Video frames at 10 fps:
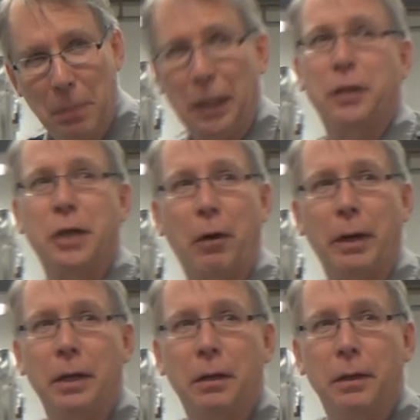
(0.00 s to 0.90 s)

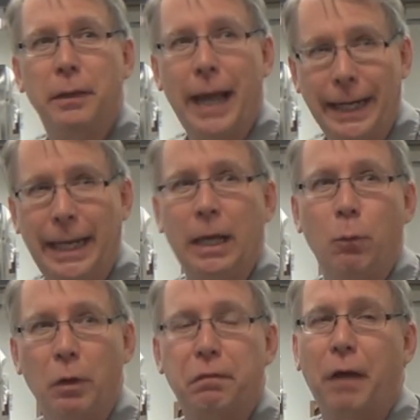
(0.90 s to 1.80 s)
military that
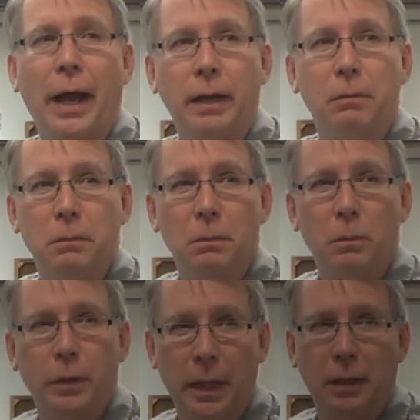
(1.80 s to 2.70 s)
he would fight
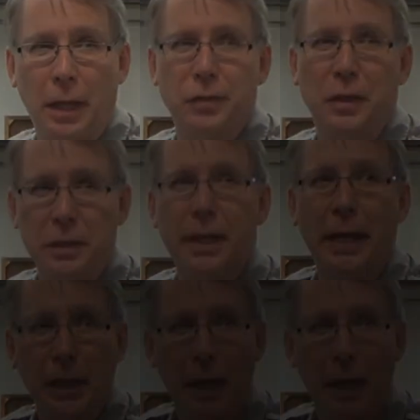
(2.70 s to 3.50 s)
within less than 10